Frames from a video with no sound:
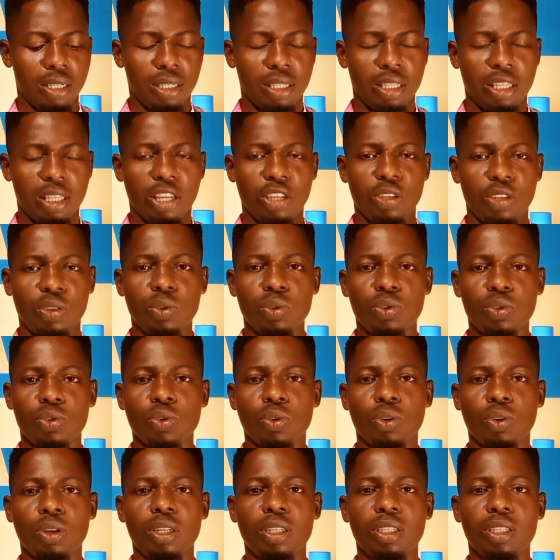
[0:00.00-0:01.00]
they use
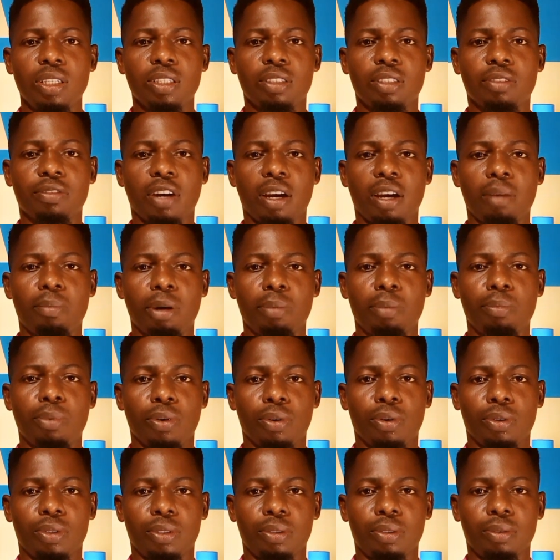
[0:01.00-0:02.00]
only this
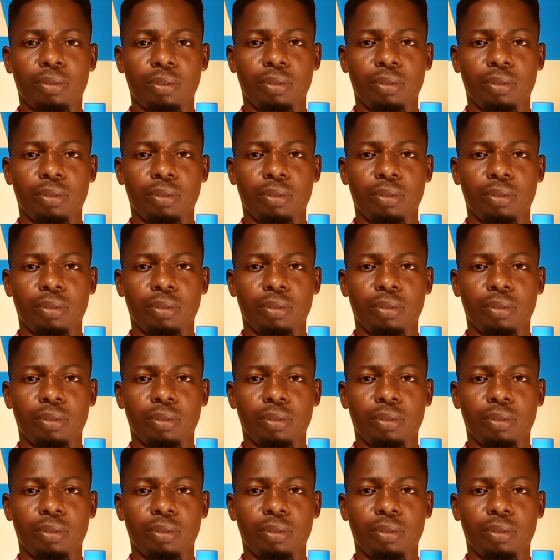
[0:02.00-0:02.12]
fiberboard.